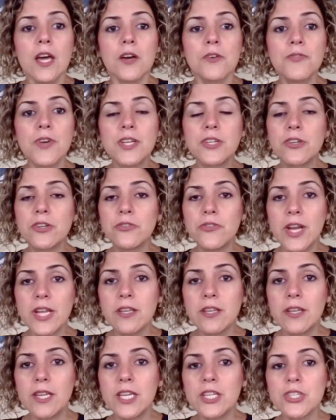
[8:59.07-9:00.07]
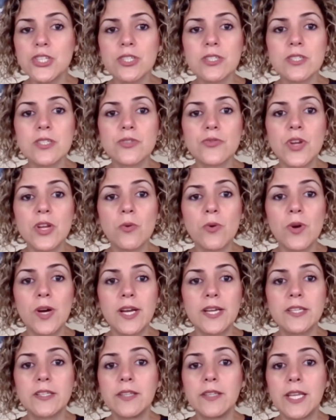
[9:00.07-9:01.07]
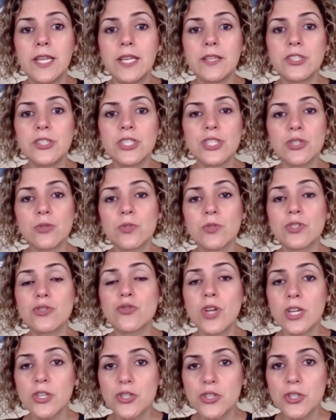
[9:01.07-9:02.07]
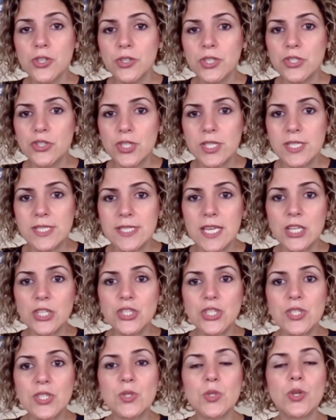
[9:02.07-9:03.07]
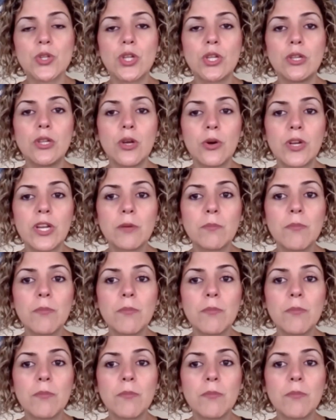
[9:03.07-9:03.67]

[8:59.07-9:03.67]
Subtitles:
Federal regulations require lenders to structure the transaction so the loan